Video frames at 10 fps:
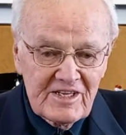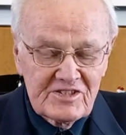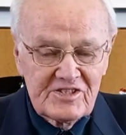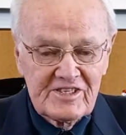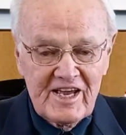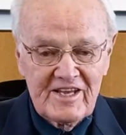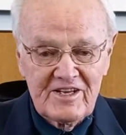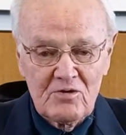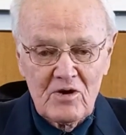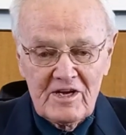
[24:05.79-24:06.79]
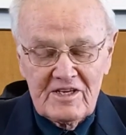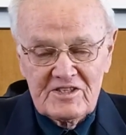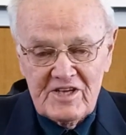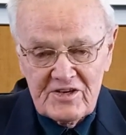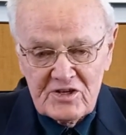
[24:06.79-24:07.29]
She had
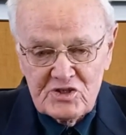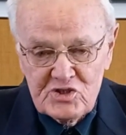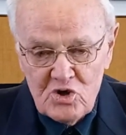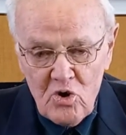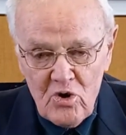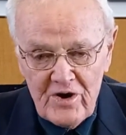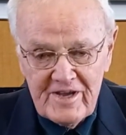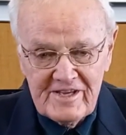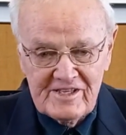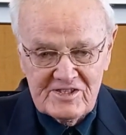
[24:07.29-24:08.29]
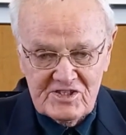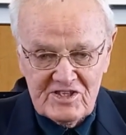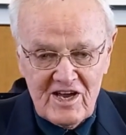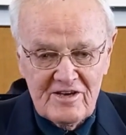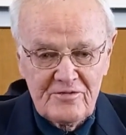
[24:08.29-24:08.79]
a joy
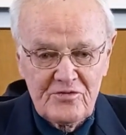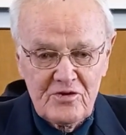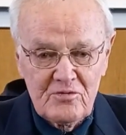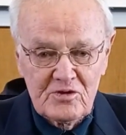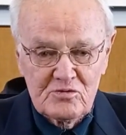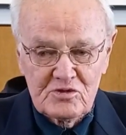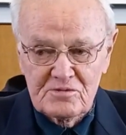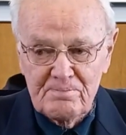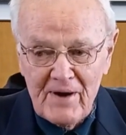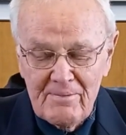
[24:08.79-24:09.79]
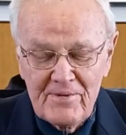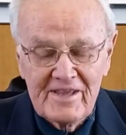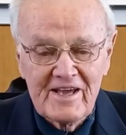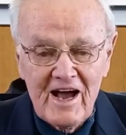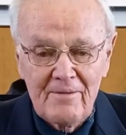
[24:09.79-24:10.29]
inside of her which was
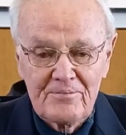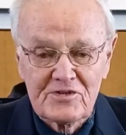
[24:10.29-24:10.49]
bubbling up.